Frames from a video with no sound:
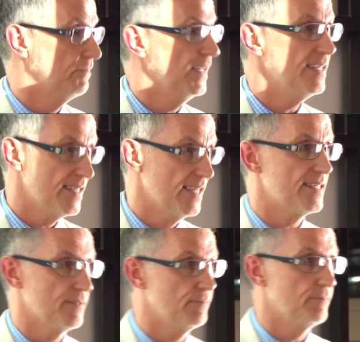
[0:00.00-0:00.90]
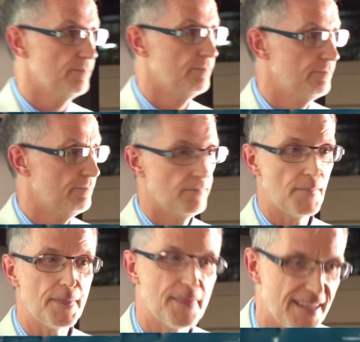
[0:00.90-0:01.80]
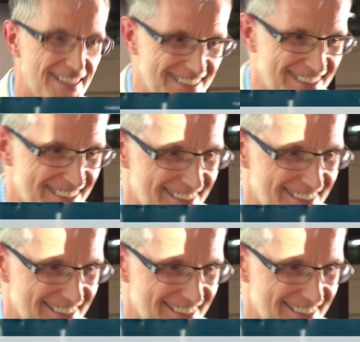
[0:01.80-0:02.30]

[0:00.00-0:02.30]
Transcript: incessant. Lena?